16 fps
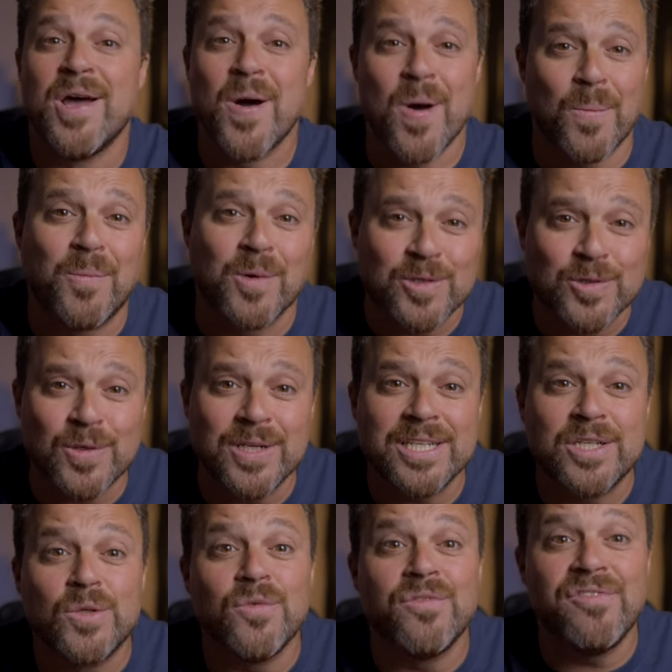opportunity
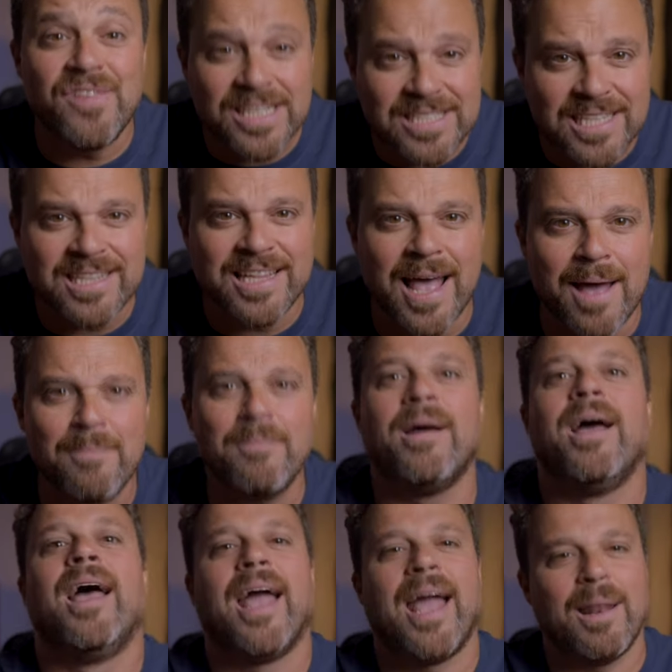to visit them
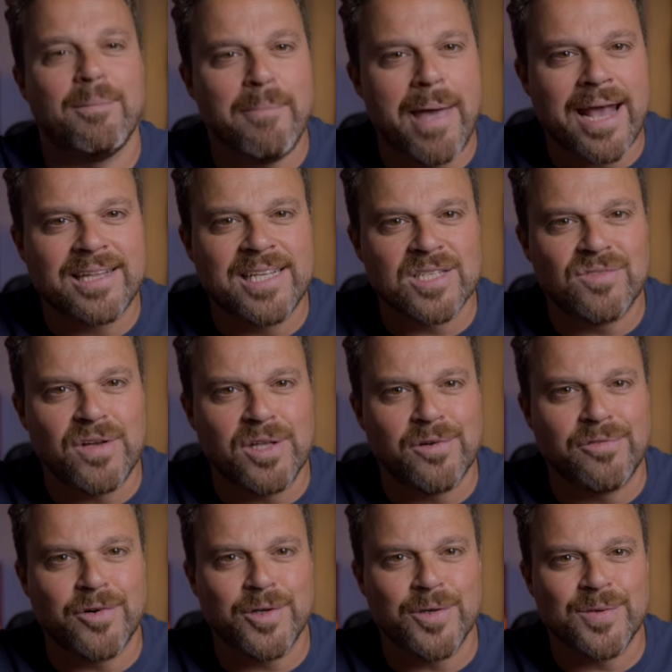and make this video
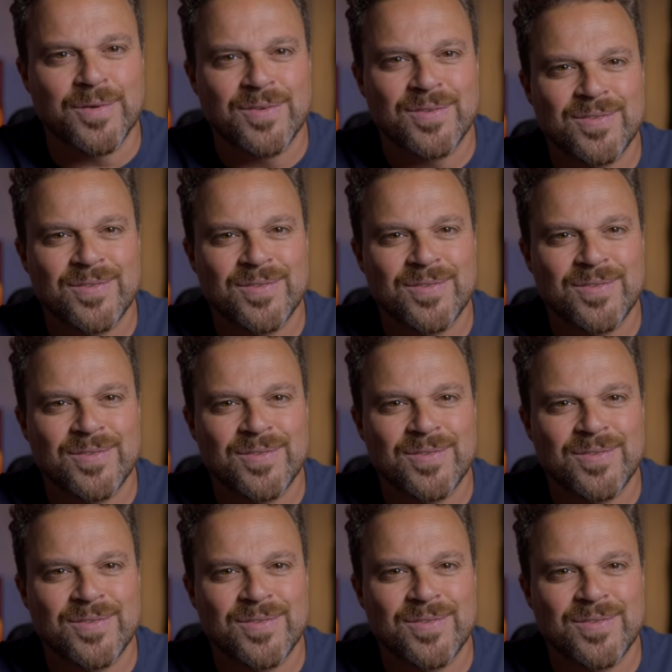for you.